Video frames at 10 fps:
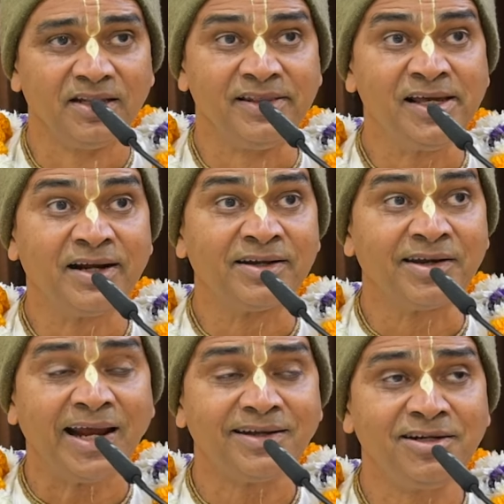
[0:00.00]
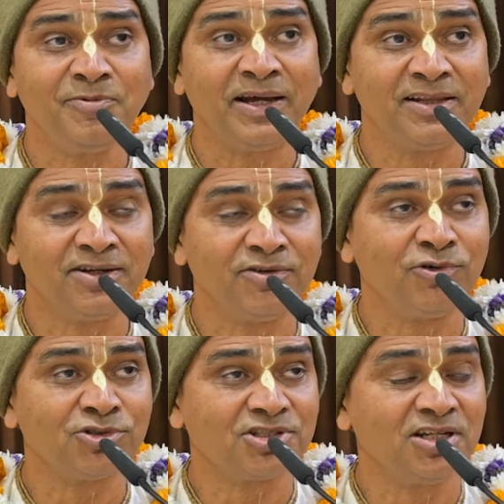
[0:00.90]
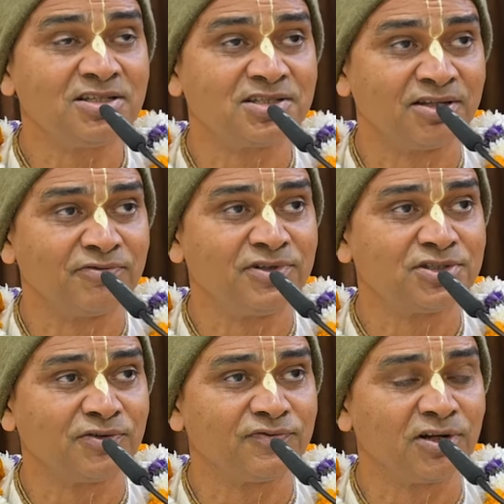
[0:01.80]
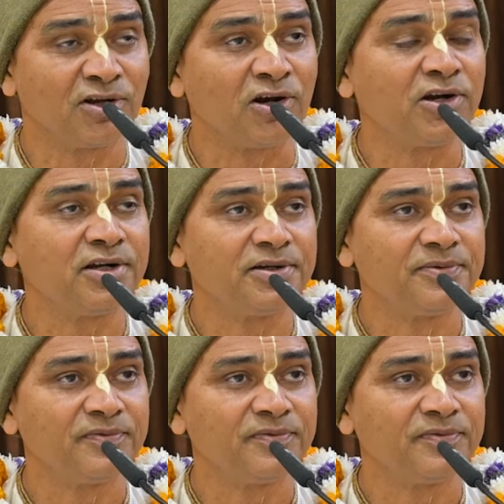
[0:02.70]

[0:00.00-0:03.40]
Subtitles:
They are attracted by the devotional service of the Lord.